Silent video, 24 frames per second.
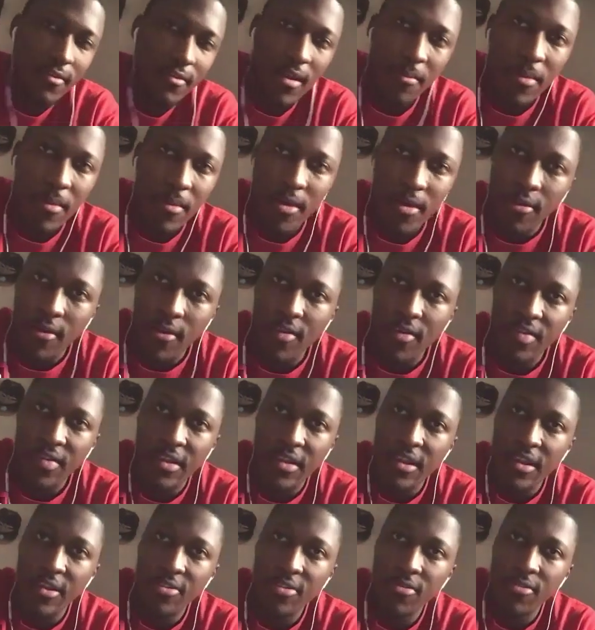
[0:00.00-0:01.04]
I'm across the
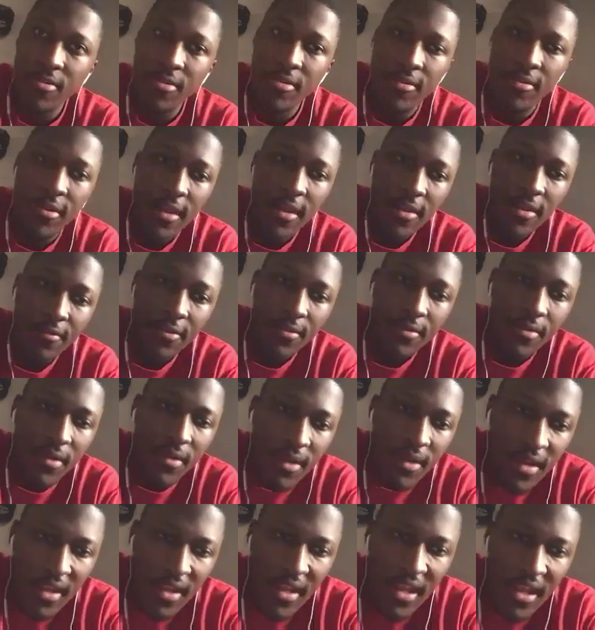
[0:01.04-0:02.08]
country or whatever.
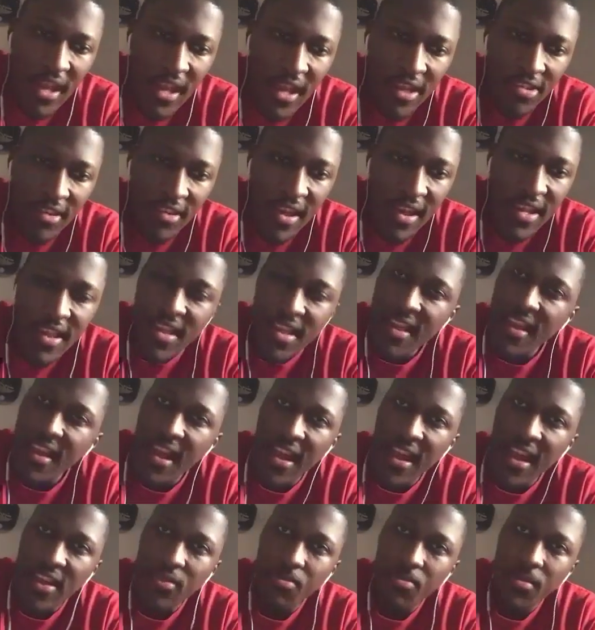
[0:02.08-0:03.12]
I try to
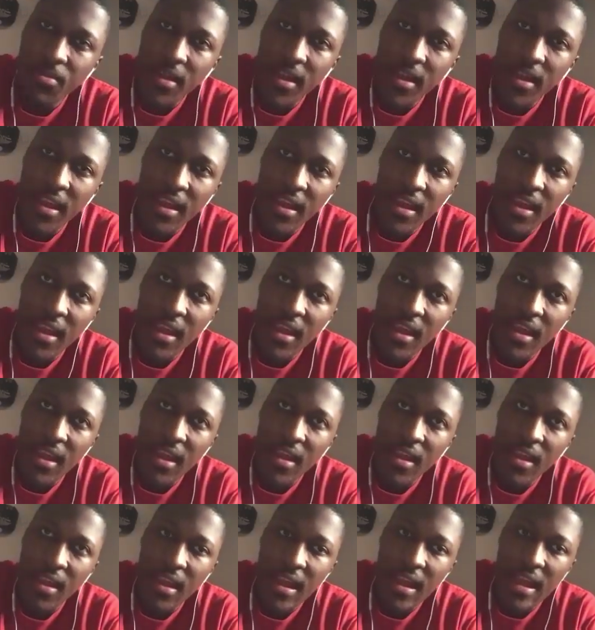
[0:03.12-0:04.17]
cosplay
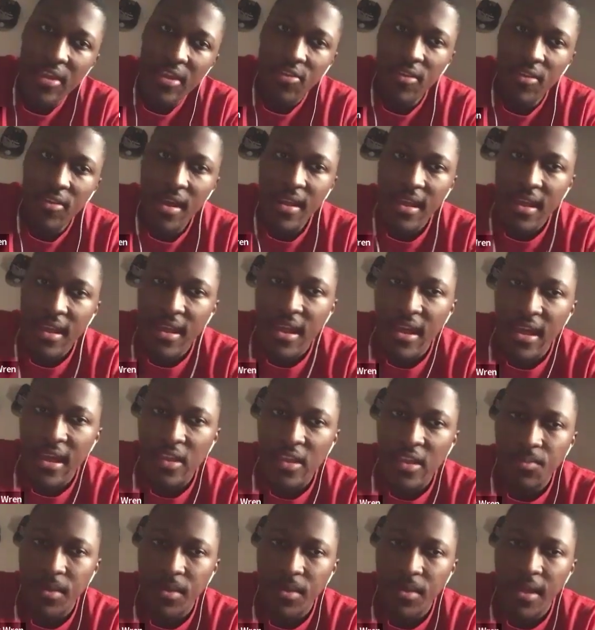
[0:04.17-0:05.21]
I try to
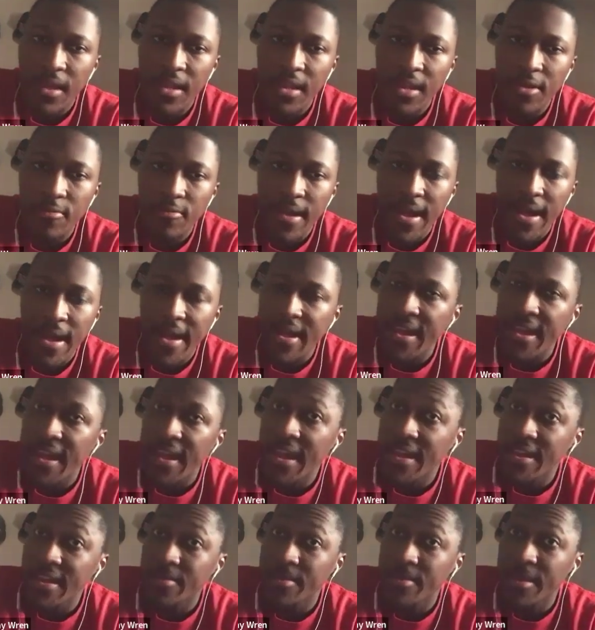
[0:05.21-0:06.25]
cosplay anywhere I
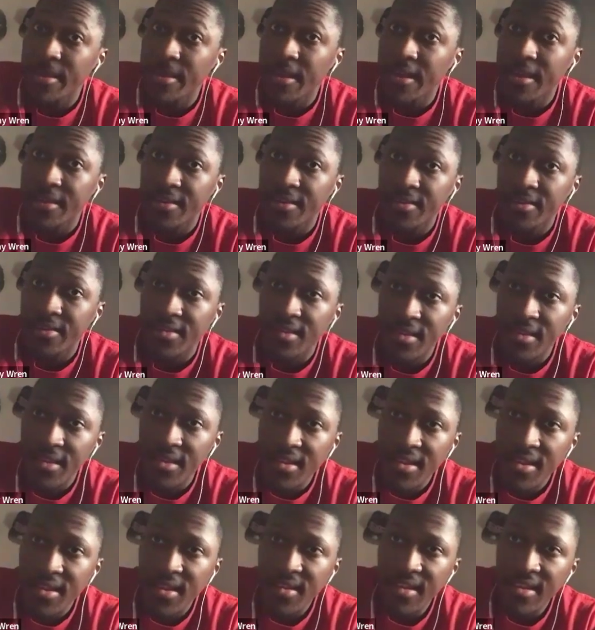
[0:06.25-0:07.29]
can, to be honest.
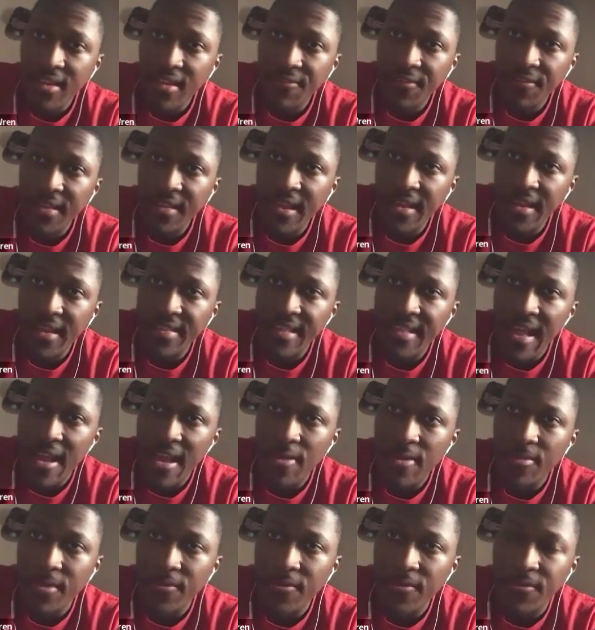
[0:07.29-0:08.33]
Yeah, I feel like that
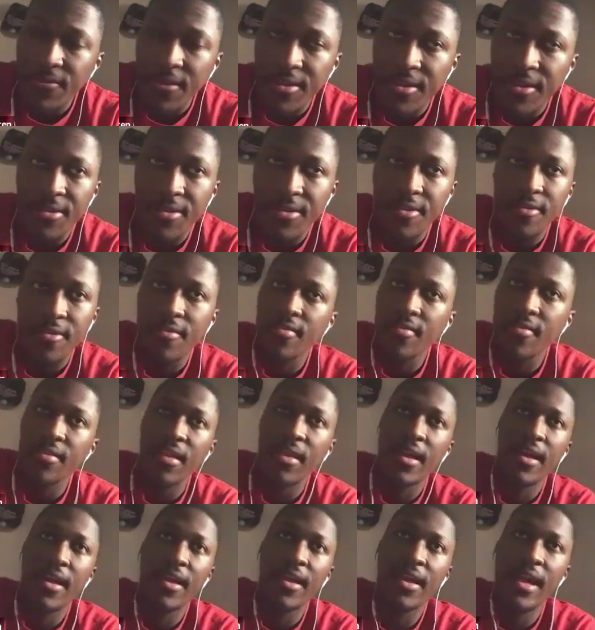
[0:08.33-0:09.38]
would be fun to do.
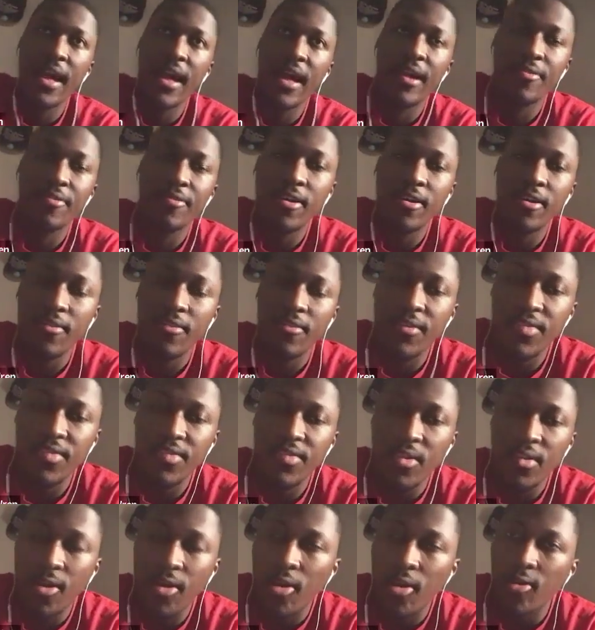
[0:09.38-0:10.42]
Like, I don't know if it's a
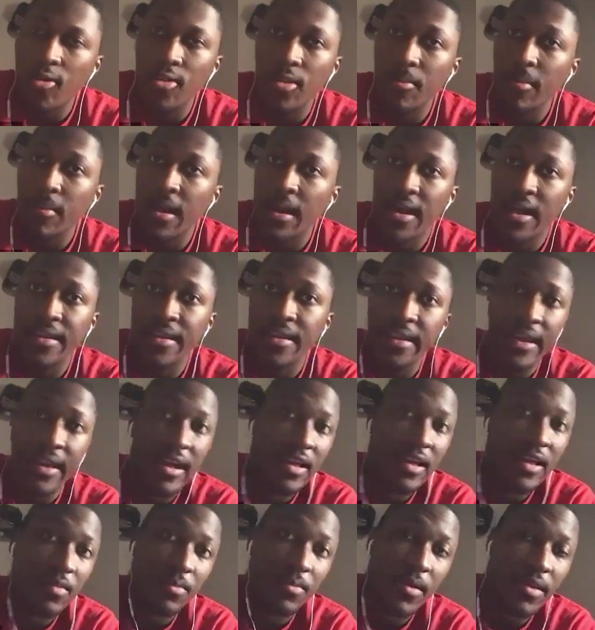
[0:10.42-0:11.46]
goal in mind to
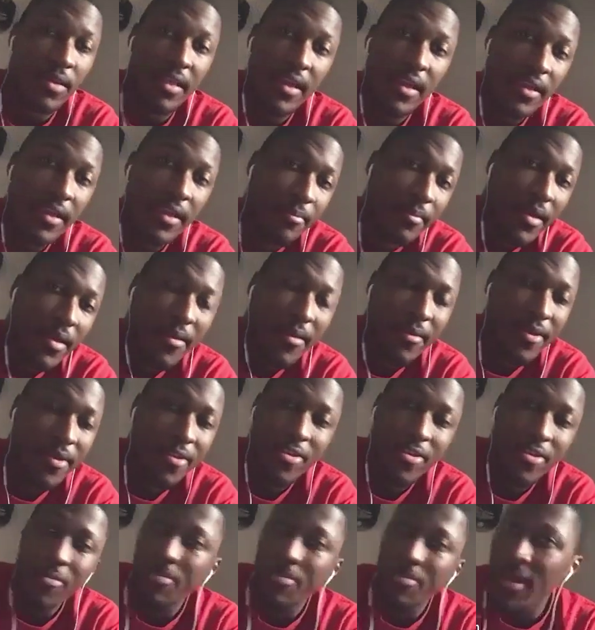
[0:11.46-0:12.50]
cosplay, like maybe in
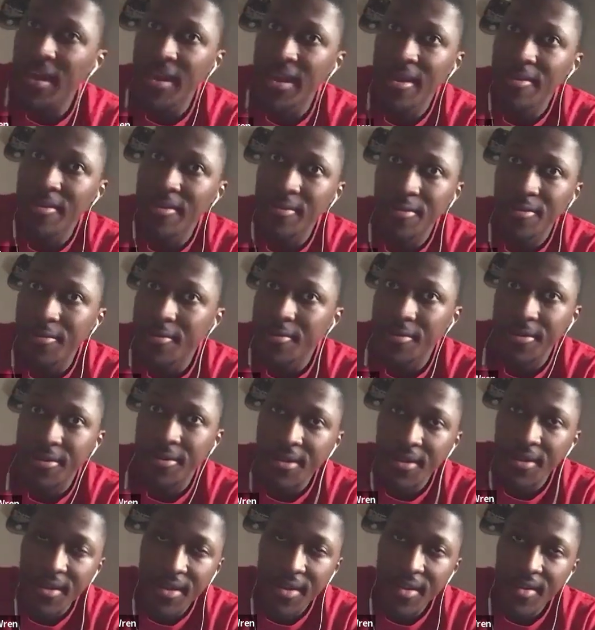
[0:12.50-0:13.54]
Japan or
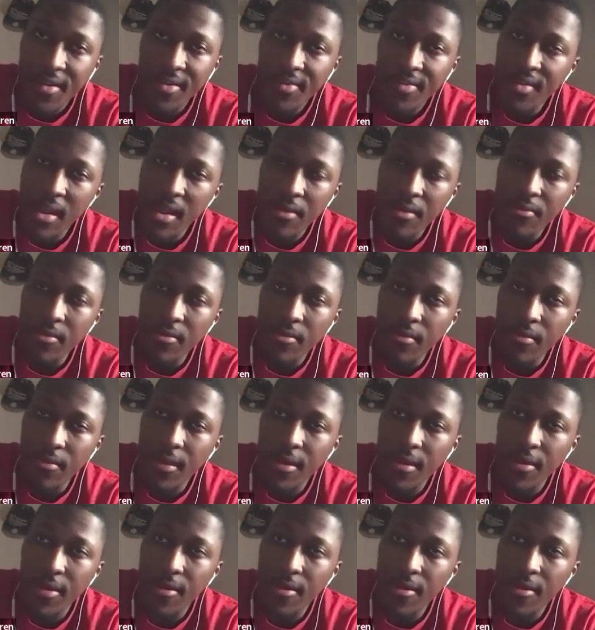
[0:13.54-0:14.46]
South Korea